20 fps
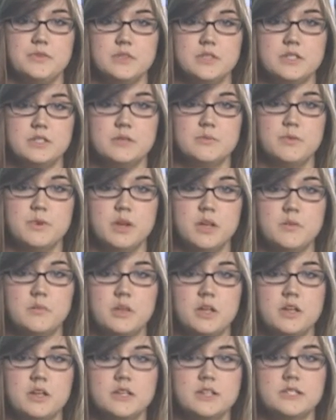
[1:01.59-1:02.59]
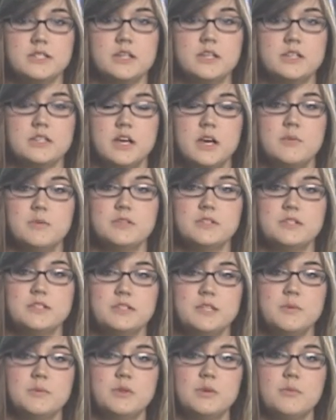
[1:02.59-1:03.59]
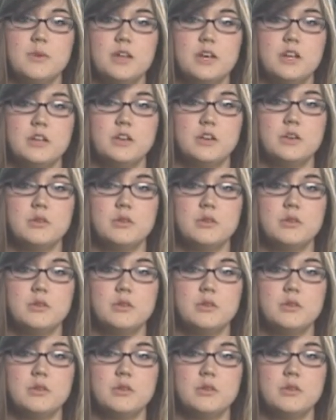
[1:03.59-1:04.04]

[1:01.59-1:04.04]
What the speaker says: this spring because St. Thomas is implementing